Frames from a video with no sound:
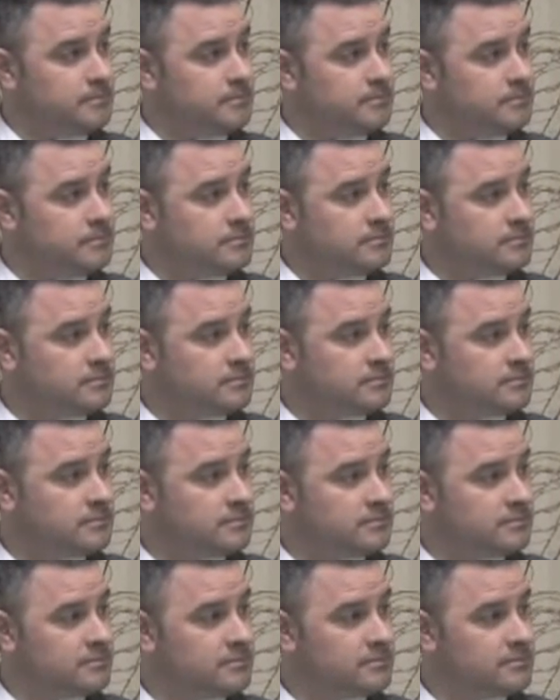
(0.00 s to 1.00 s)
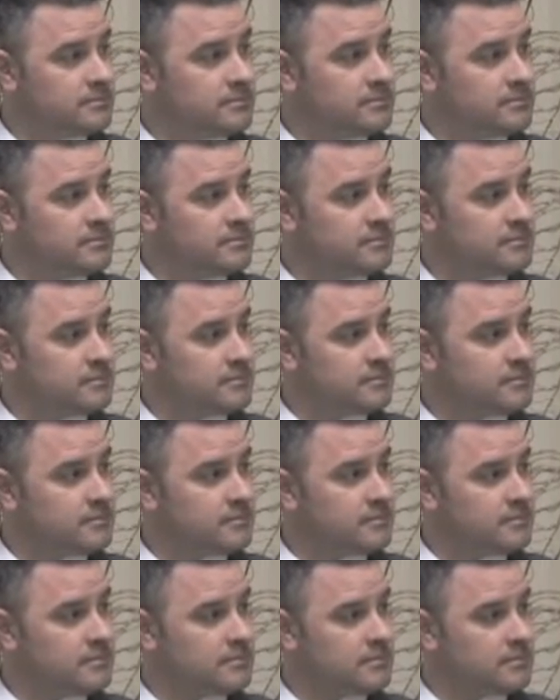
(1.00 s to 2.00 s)

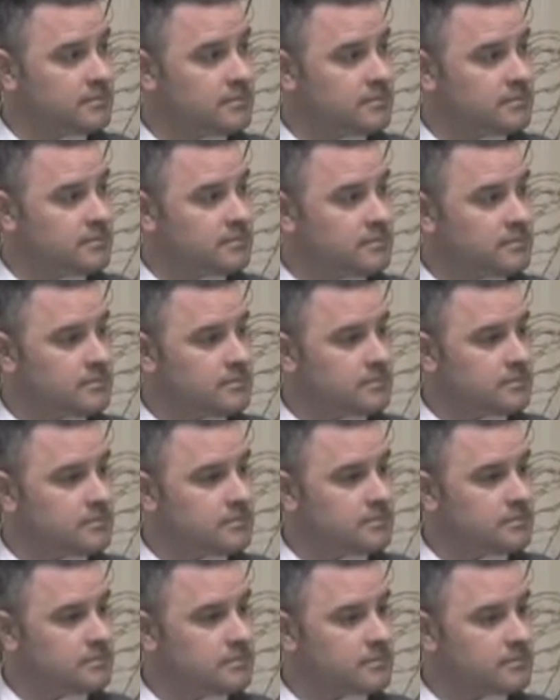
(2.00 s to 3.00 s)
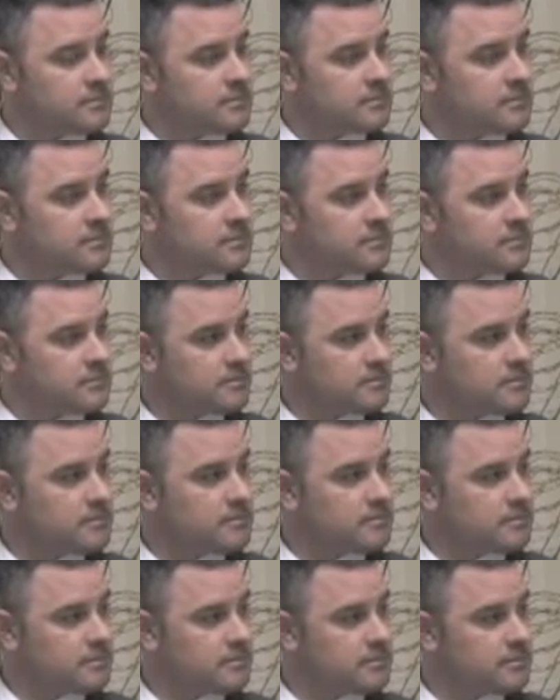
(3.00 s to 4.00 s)

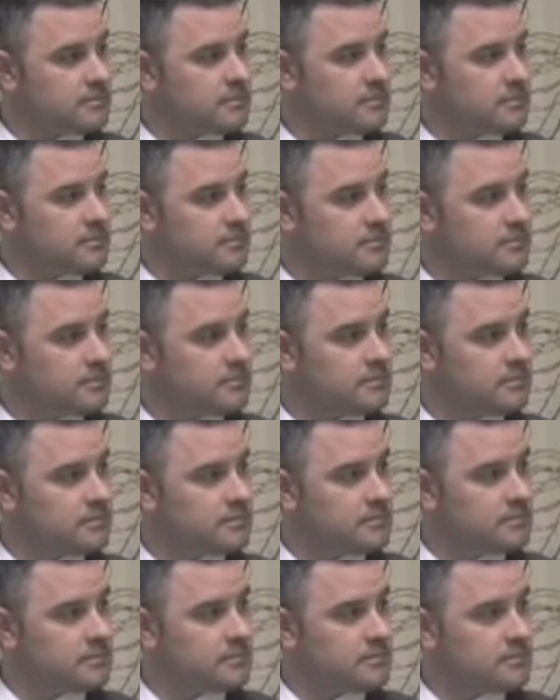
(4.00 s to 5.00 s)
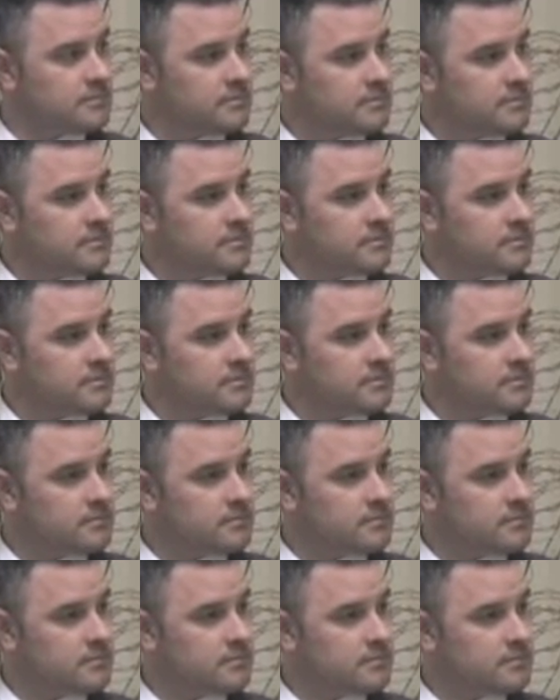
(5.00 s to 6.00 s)

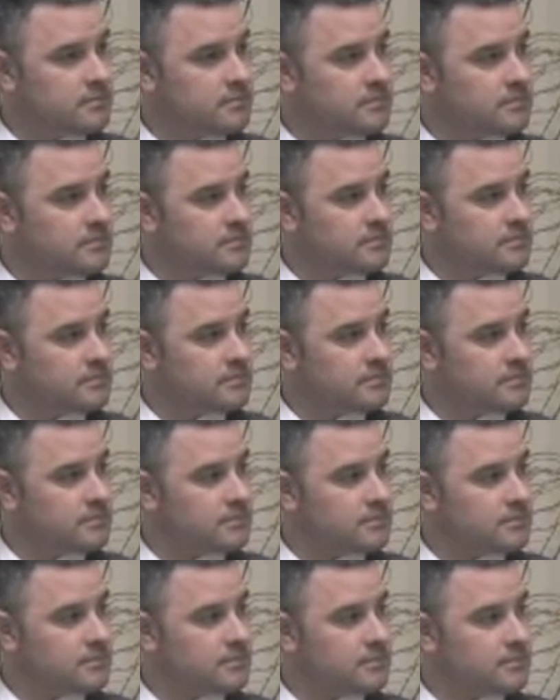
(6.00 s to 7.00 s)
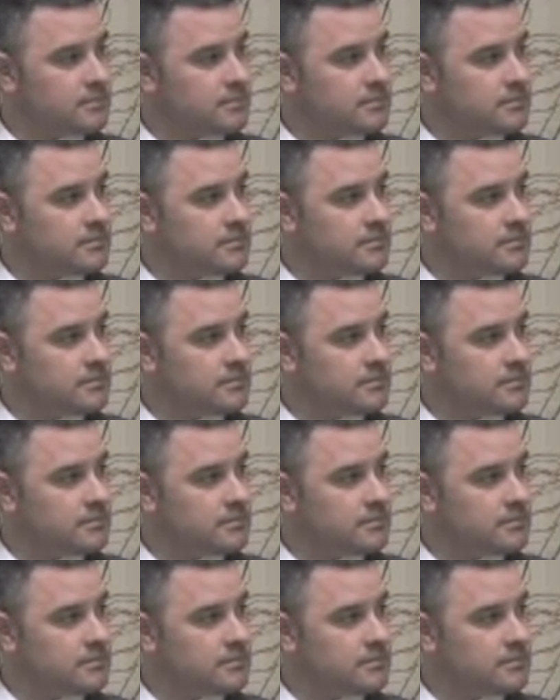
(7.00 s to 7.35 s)
The person shown says nothing.